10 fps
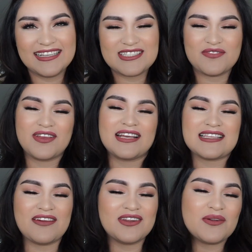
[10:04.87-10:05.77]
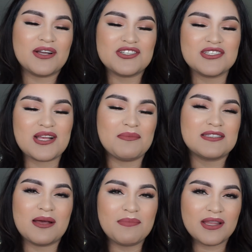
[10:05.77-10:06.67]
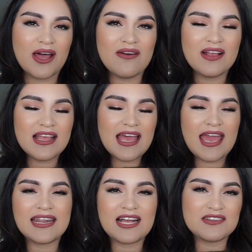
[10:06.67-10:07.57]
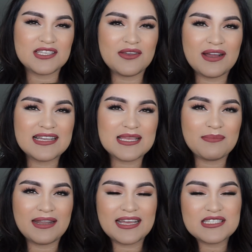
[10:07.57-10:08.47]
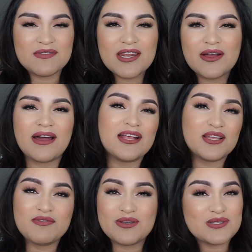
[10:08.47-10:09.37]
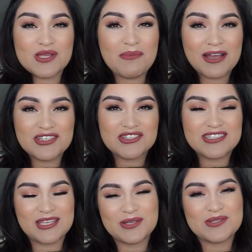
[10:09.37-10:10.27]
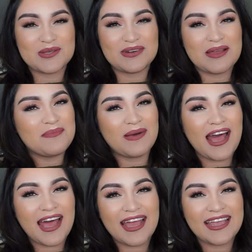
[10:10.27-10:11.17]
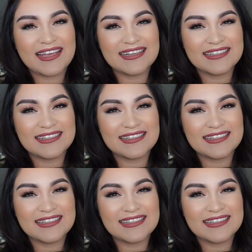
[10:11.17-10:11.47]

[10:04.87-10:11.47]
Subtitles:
So if you guys have any questions, comment down below, and I'll see you guys in my next video. I love you so much. See you soon. Bye.